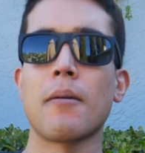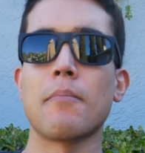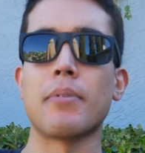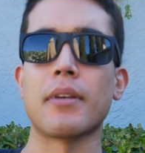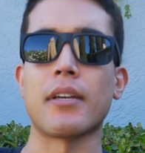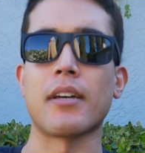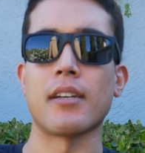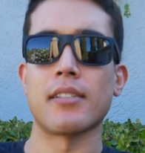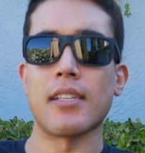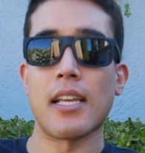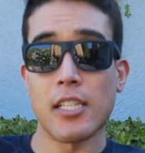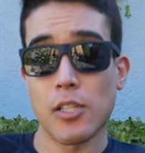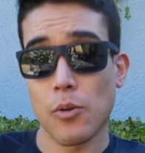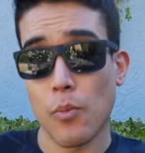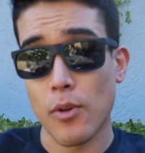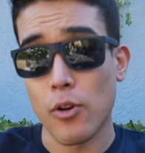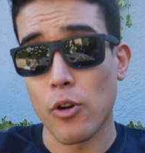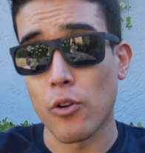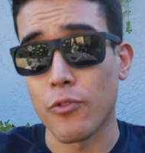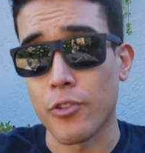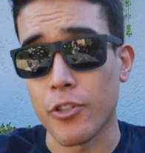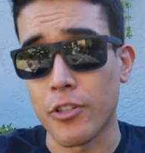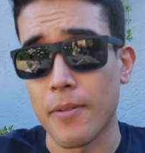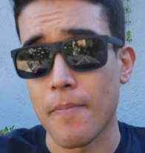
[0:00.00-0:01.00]
because as I
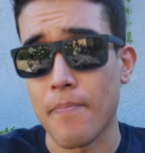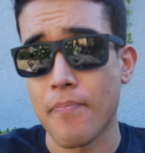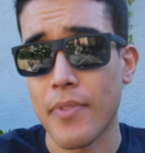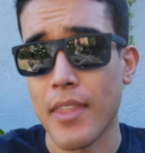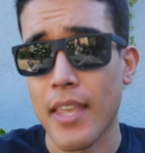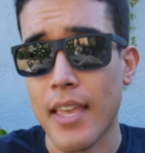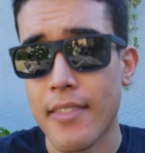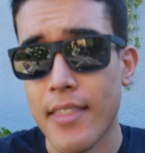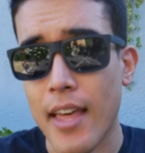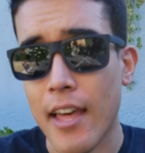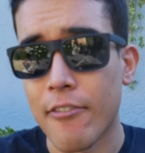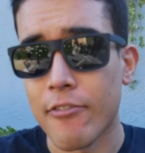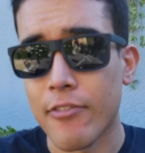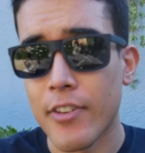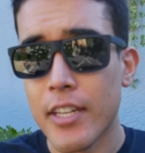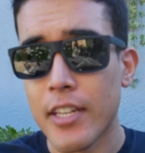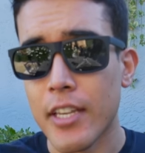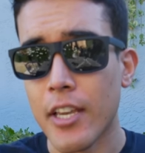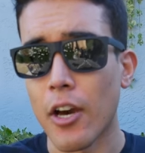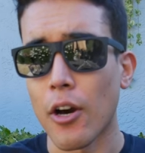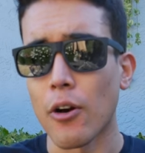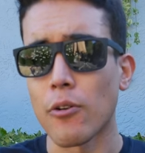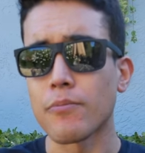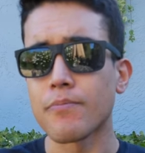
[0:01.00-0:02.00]
went over in that
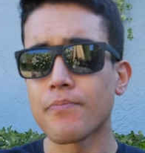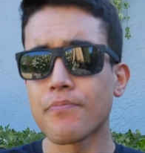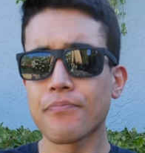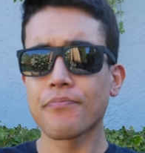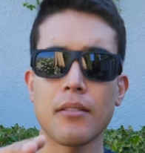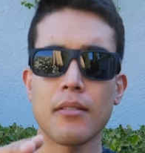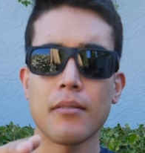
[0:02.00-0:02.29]
video,